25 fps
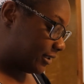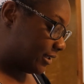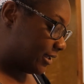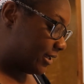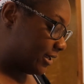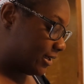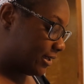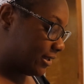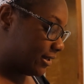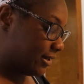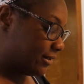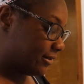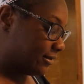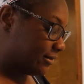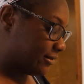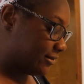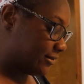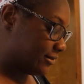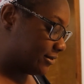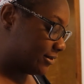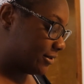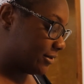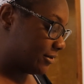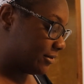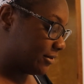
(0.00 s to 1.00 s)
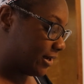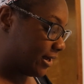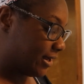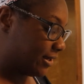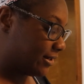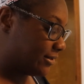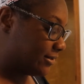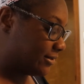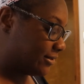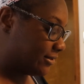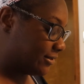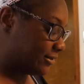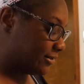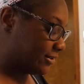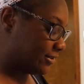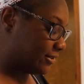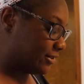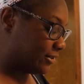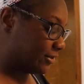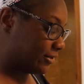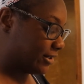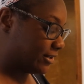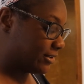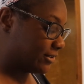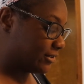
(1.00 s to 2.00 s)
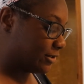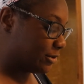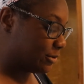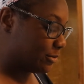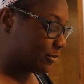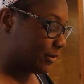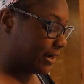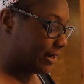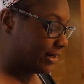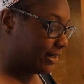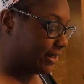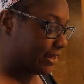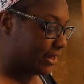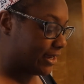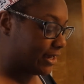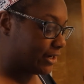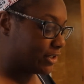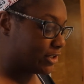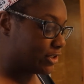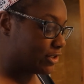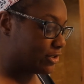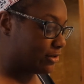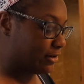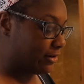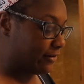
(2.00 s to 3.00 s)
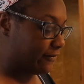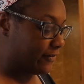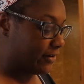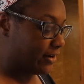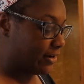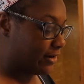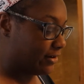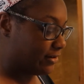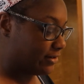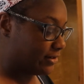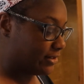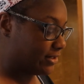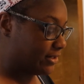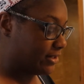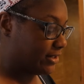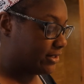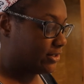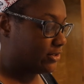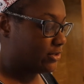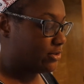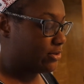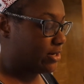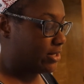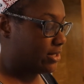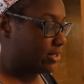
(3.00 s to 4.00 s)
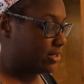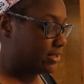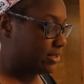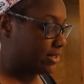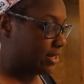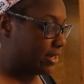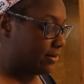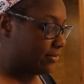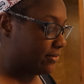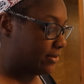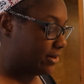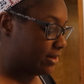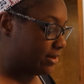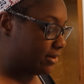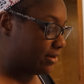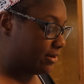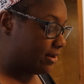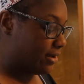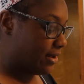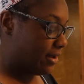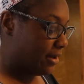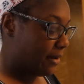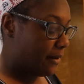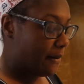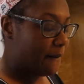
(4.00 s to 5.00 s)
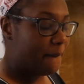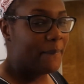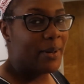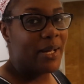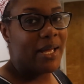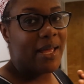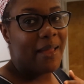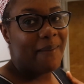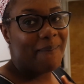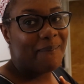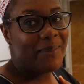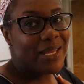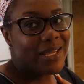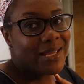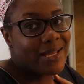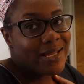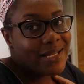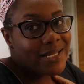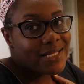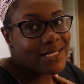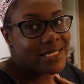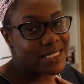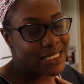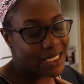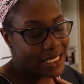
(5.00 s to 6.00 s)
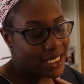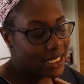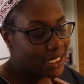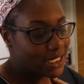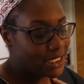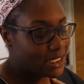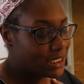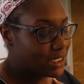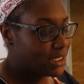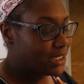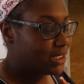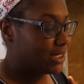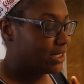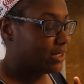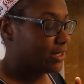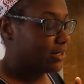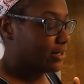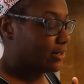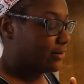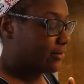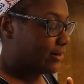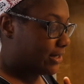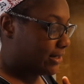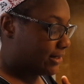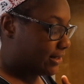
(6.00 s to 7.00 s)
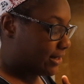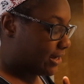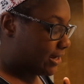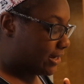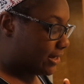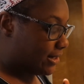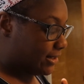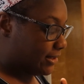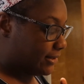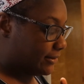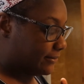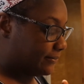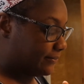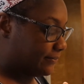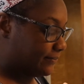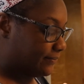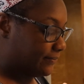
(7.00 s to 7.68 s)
And so there's nobody extra for her to enjoy the stay with but me and her daddy and her granddaddy.